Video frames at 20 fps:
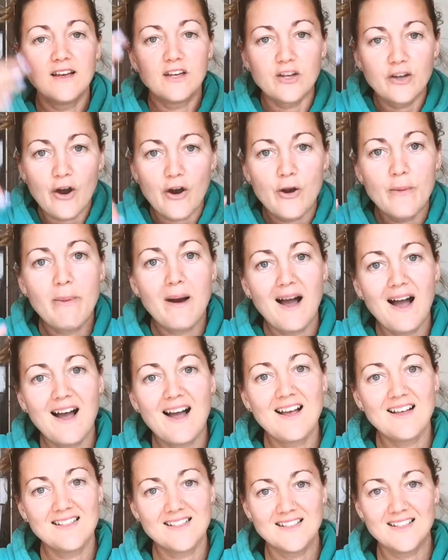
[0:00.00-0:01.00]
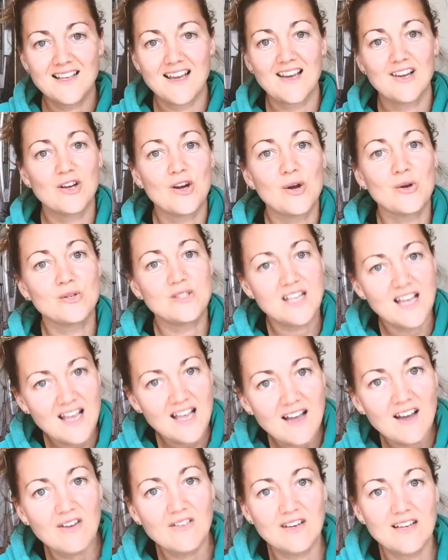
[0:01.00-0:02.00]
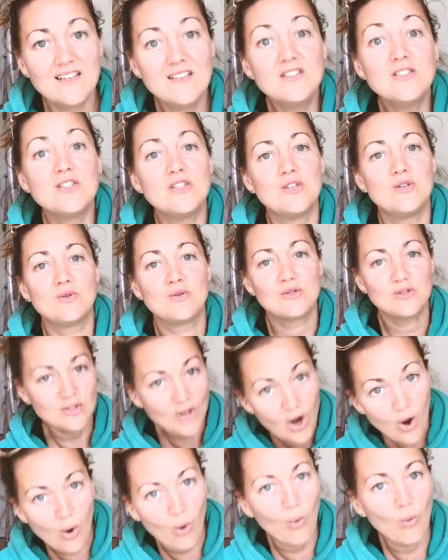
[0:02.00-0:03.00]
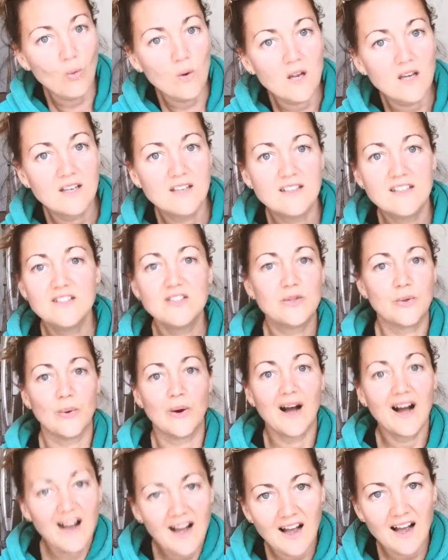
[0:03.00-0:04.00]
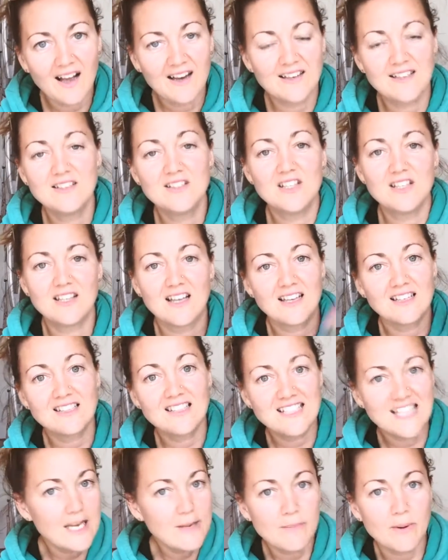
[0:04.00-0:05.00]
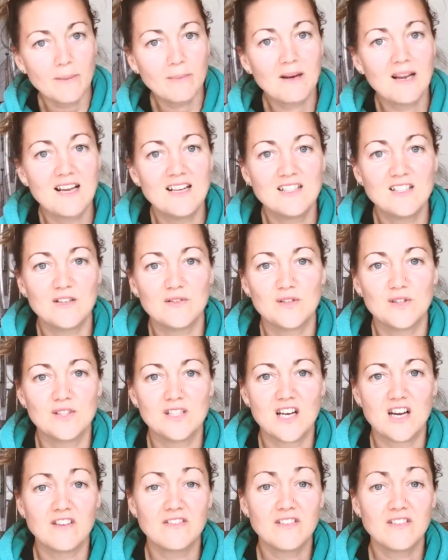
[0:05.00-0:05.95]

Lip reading: Go past that, go down into your soul, into your heart, into that deeper place of yourself